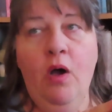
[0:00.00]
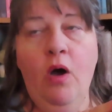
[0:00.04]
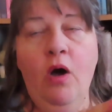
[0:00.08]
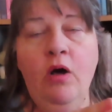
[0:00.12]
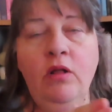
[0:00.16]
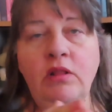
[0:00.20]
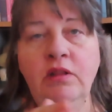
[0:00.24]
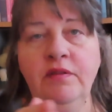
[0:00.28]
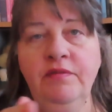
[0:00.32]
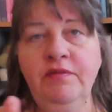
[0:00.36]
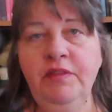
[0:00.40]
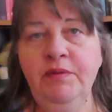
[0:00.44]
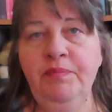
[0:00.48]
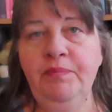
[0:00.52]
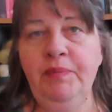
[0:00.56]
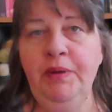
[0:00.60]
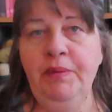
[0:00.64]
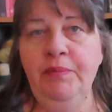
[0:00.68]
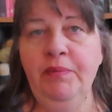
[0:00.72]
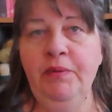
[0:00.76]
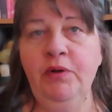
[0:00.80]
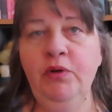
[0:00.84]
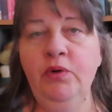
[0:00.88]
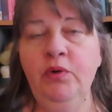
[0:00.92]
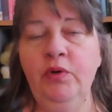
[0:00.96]
all of the
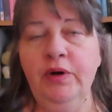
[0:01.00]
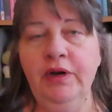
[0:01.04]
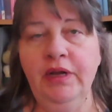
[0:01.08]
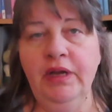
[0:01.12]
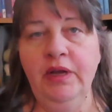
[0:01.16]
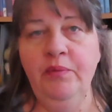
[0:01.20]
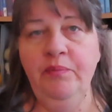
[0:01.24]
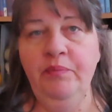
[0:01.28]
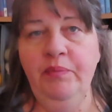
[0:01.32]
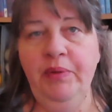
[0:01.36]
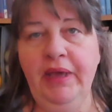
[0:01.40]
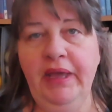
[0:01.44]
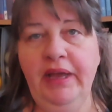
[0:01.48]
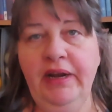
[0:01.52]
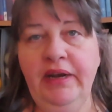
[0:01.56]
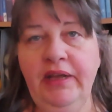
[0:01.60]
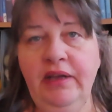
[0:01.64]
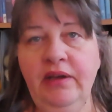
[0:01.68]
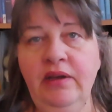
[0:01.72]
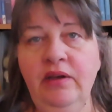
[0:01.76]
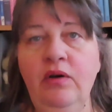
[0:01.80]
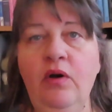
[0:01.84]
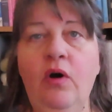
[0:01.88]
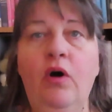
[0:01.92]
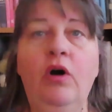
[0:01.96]
people who are
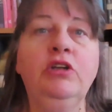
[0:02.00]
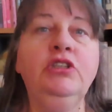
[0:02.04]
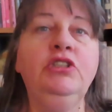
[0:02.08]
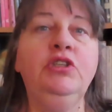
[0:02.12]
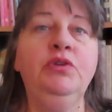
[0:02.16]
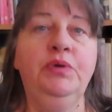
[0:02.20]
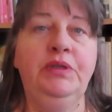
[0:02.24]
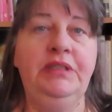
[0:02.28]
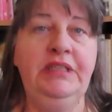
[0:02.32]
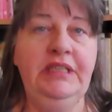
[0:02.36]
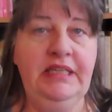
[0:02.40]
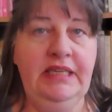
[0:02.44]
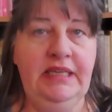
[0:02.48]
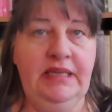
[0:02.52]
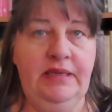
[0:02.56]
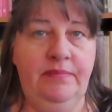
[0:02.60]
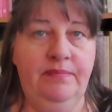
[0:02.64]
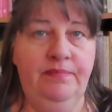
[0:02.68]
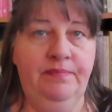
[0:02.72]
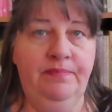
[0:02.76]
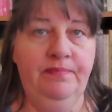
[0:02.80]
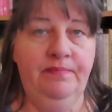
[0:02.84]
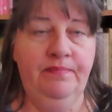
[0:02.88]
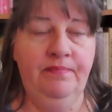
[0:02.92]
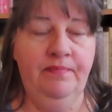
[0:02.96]
competing onto a
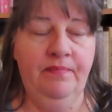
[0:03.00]
team.